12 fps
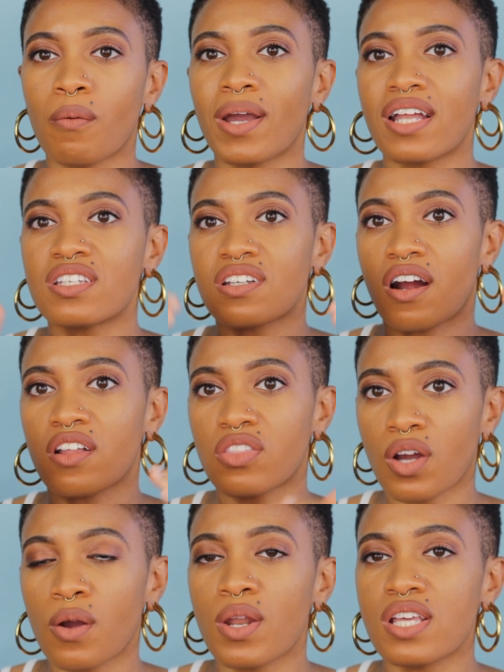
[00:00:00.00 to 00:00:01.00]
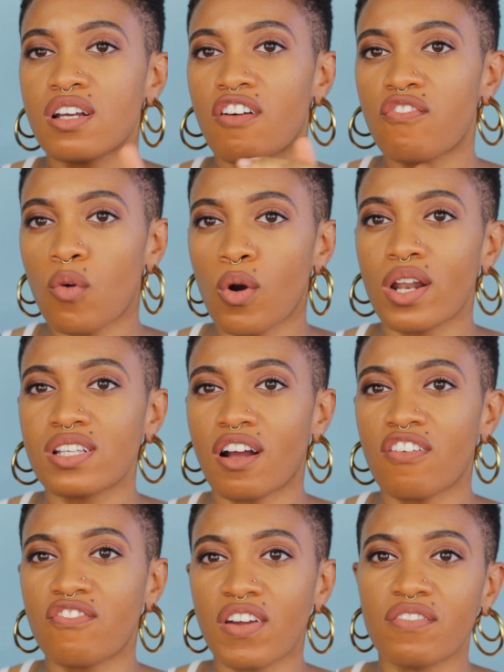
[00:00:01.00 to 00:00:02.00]
we get into our 30s, our 40s,
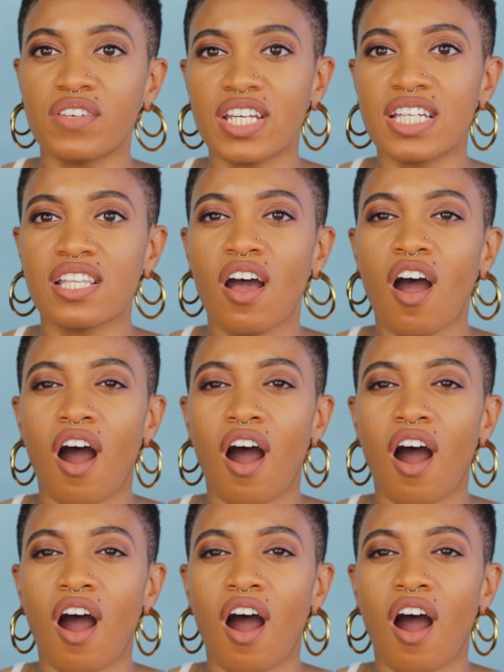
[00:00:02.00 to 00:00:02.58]
our 50s,